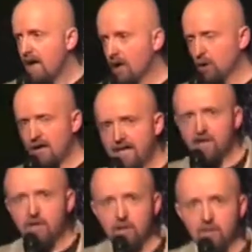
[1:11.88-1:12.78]
I look like
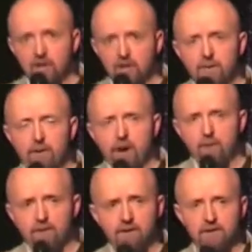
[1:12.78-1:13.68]
a human
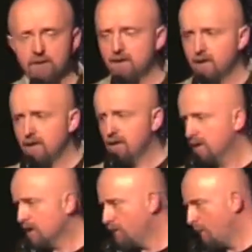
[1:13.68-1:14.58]
lollipop,
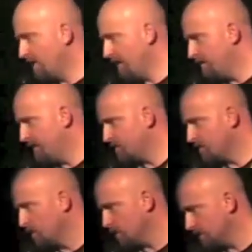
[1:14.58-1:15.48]
but I've never been
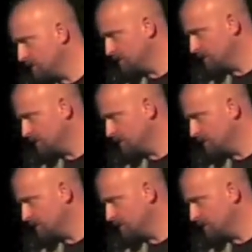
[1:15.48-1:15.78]
sucked.